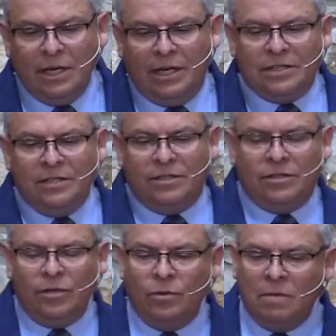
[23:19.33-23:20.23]
Listen
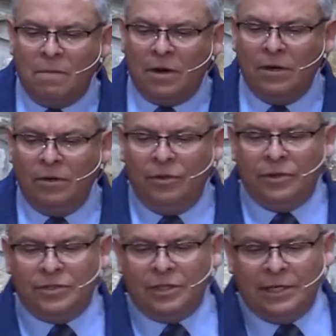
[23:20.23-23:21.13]
to what Martin
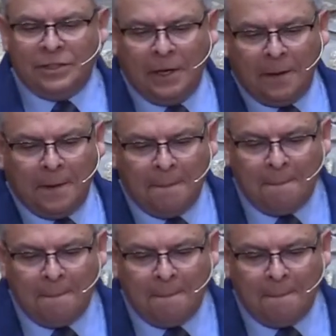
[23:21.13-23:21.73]
Luther says here.